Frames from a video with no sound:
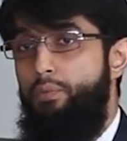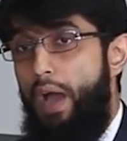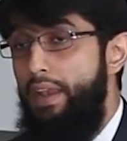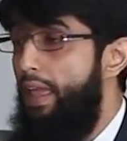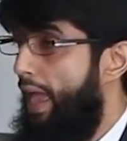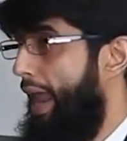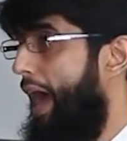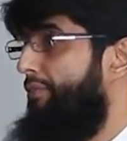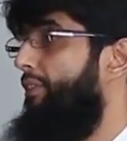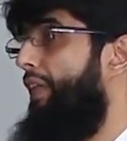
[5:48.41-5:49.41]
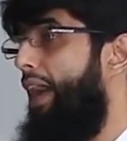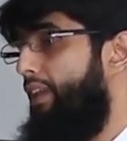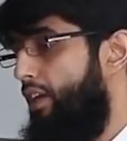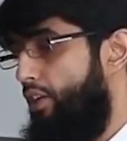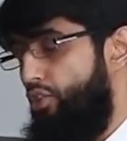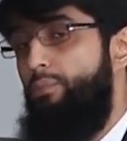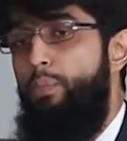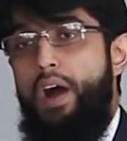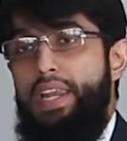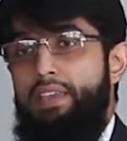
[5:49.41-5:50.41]
right? And after that, your
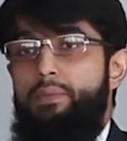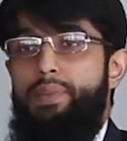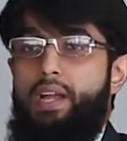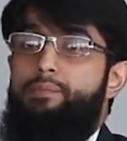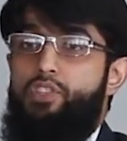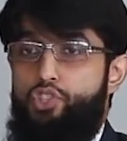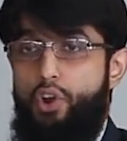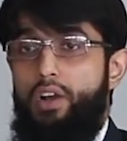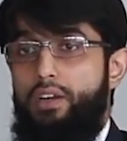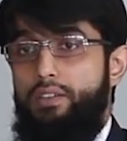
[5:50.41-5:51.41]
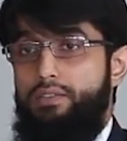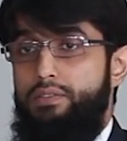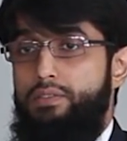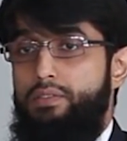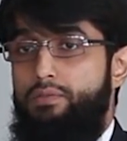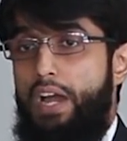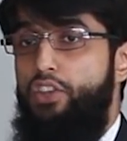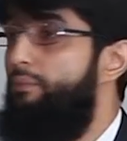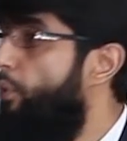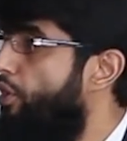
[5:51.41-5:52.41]
bond even becomes stronger, right?
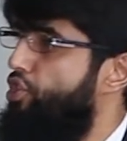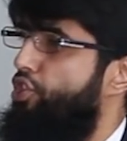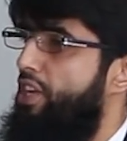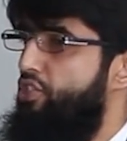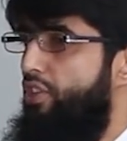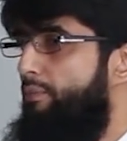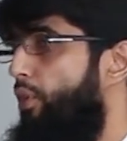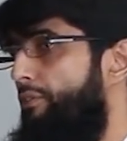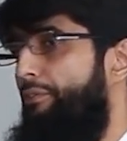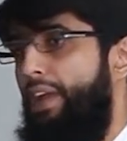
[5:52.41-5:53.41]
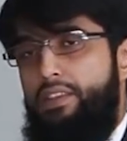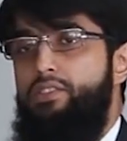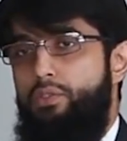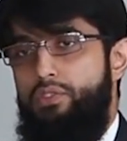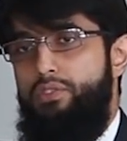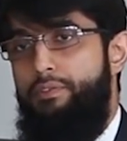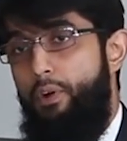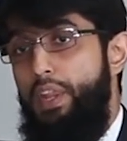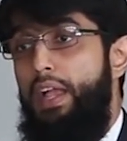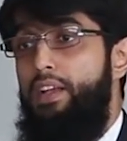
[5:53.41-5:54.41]
You have more trust, you have more faith, and so on and so
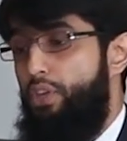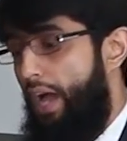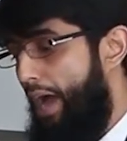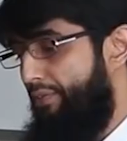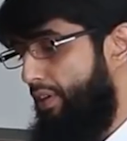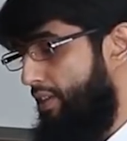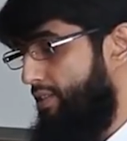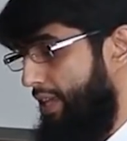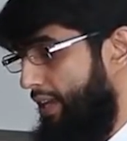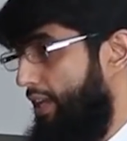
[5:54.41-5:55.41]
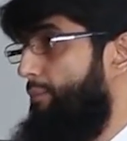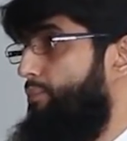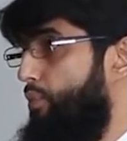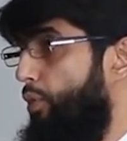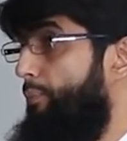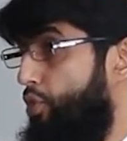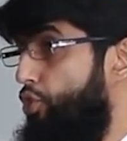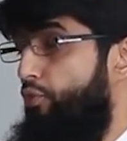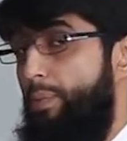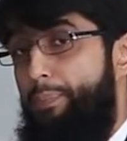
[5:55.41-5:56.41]
forth. So after a sin and a, your
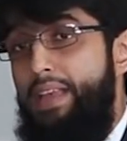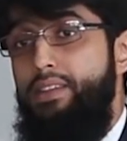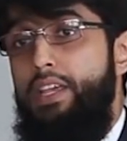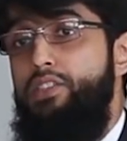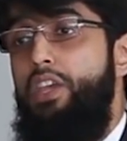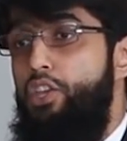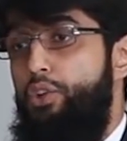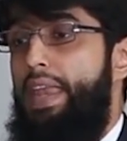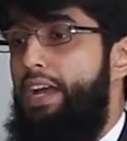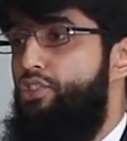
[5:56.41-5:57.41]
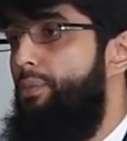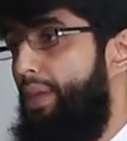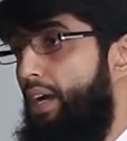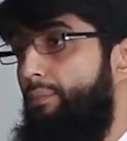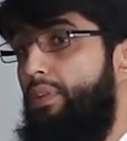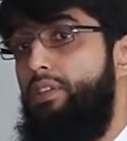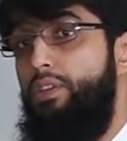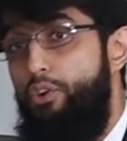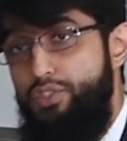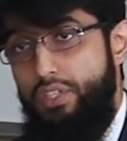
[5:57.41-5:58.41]
true repentance, you can actually become
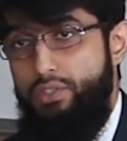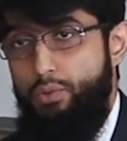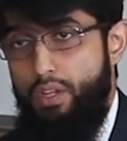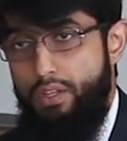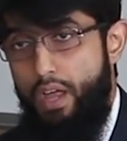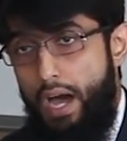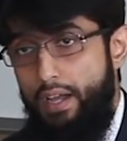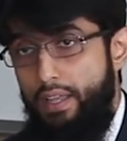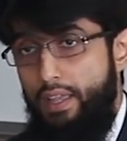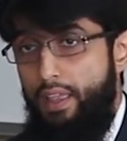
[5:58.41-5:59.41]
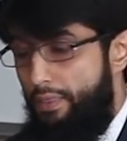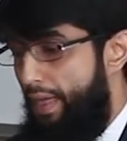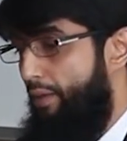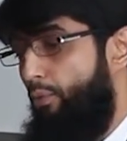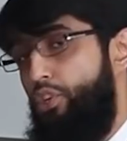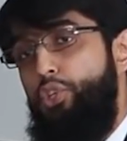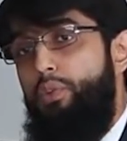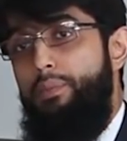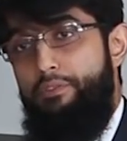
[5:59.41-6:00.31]
closer to Allah than what you were